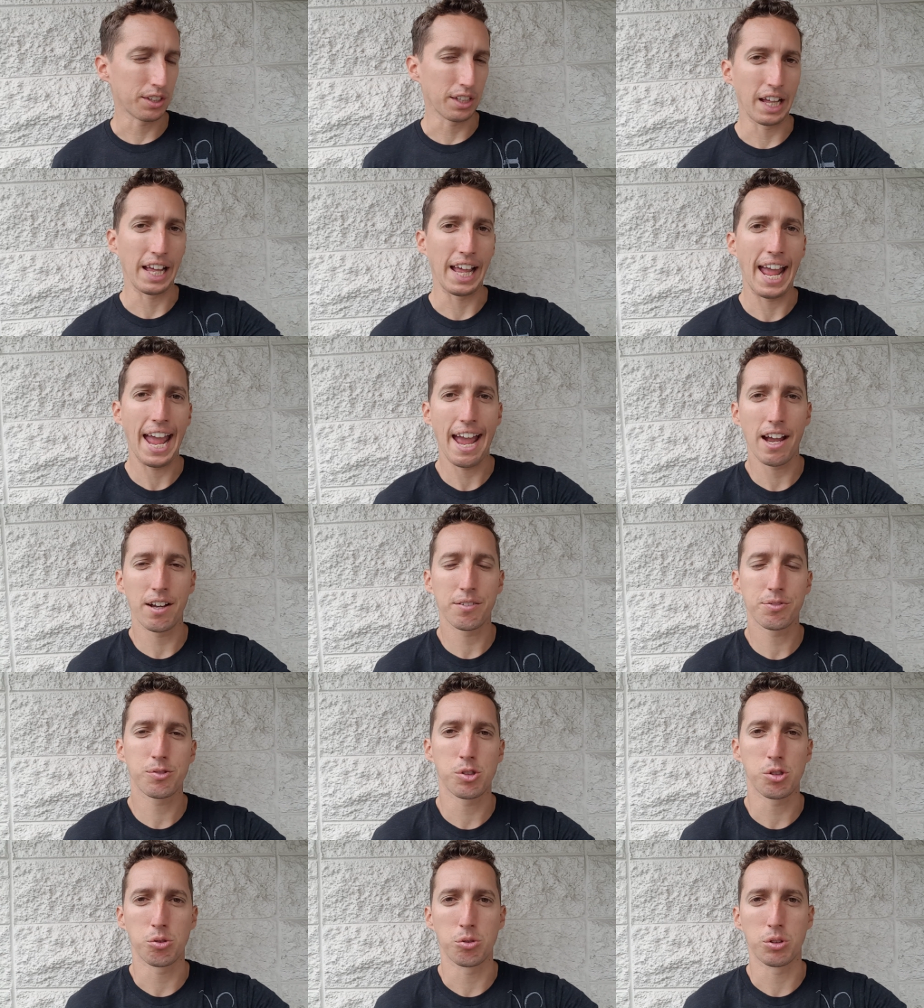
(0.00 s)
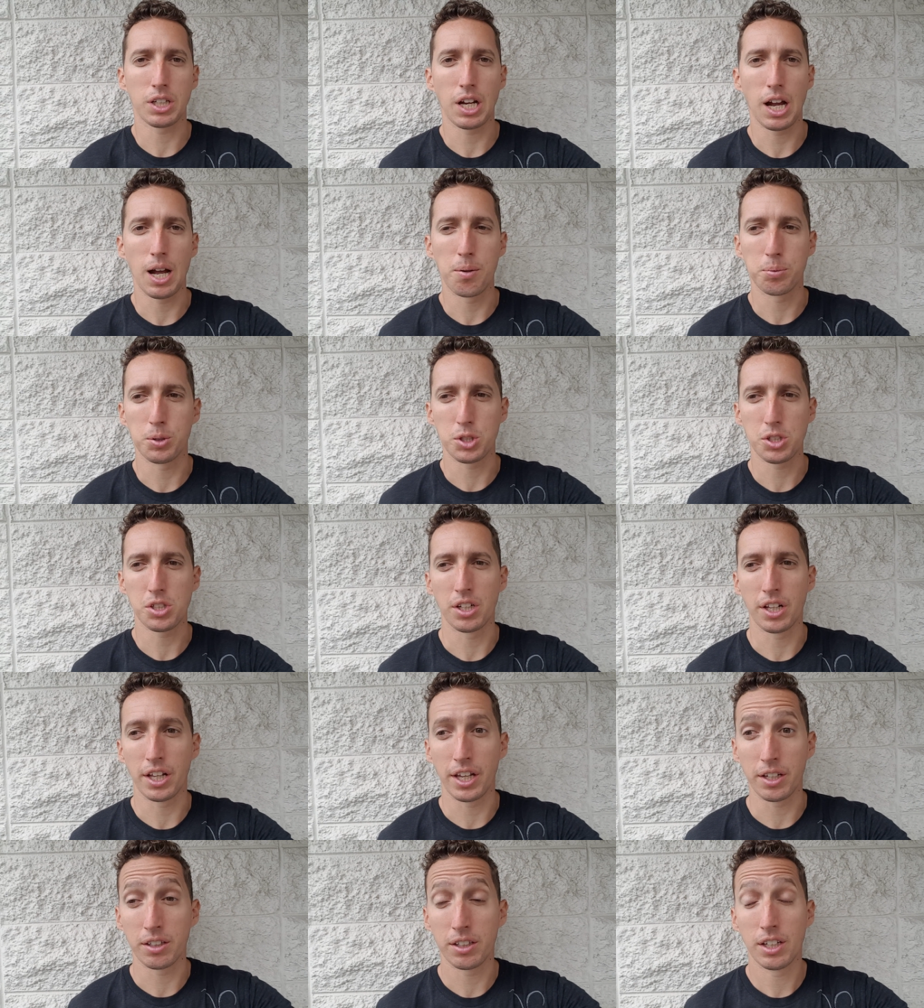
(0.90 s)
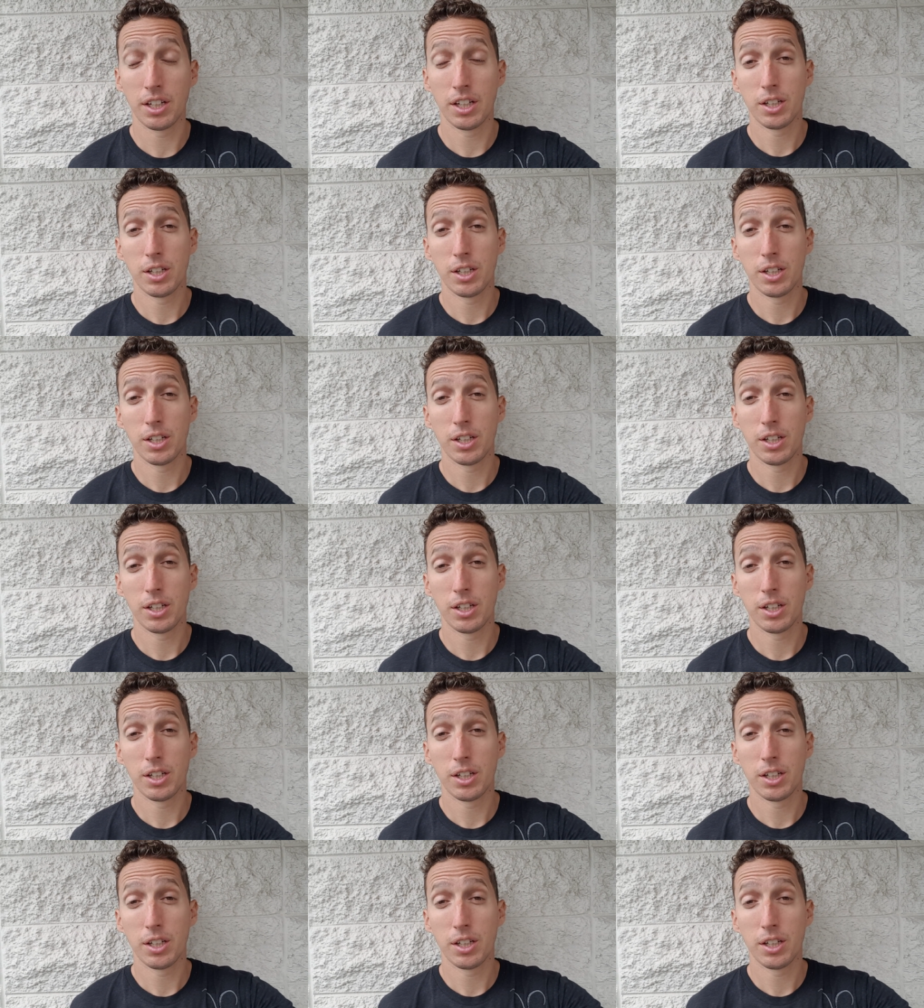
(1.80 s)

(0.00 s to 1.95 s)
that I have to accomplish today,